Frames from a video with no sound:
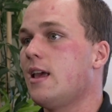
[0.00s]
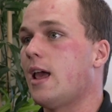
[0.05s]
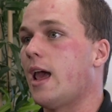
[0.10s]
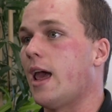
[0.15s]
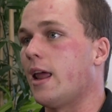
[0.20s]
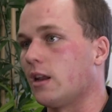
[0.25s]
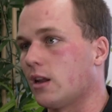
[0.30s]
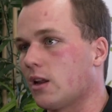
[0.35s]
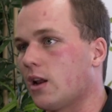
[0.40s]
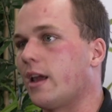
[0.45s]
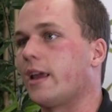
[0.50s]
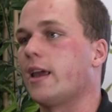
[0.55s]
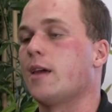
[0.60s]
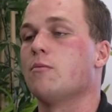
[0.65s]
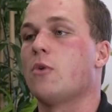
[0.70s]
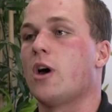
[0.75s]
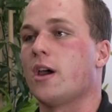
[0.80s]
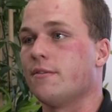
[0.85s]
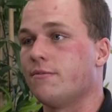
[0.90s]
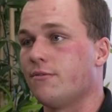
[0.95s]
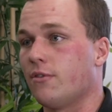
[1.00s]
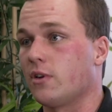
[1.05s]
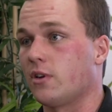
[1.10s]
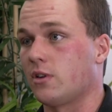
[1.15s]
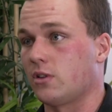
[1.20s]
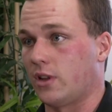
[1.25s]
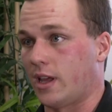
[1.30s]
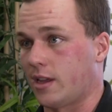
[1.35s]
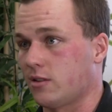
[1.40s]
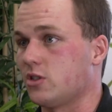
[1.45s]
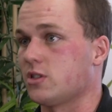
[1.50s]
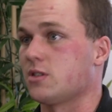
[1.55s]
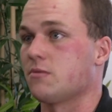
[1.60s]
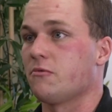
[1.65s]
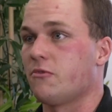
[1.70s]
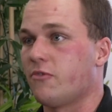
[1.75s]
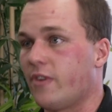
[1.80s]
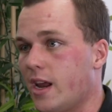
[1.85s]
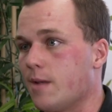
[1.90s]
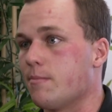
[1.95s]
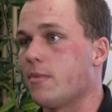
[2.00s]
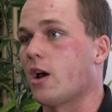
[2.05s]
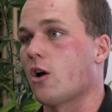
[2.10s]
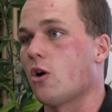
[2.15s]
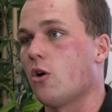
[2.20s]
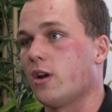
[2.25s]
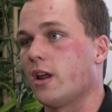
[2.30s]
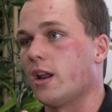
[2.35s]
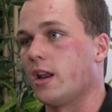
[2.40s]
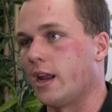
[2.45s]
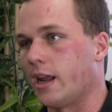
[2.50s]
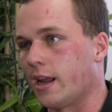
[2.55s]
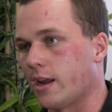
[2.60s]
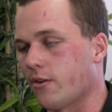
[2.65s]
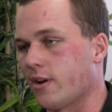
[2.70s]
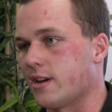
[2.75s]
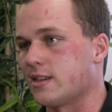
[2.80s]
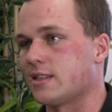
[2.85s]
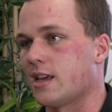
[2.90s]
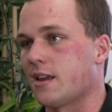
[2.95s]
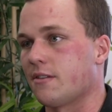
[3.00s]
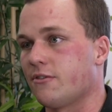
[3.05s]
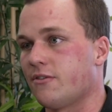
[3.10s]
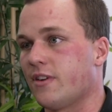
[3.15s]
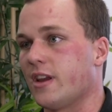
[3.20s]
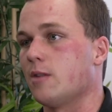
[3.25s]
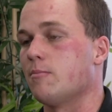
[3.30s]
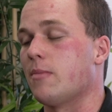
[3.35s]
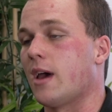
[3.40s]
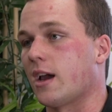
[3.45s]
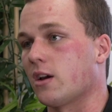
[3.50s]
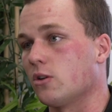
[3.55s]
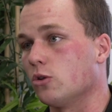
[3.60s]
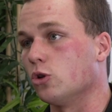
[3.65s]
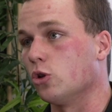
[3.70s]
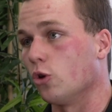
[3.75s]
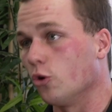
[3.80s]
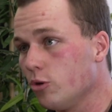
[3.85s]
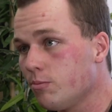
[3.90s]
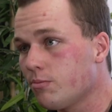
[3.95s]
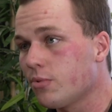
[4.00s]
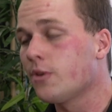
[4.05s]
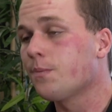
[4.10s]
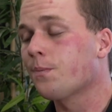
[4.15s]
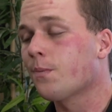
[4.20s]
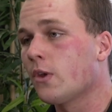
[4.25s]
And can I get my, like, just some feedback on it and increase that feedback loop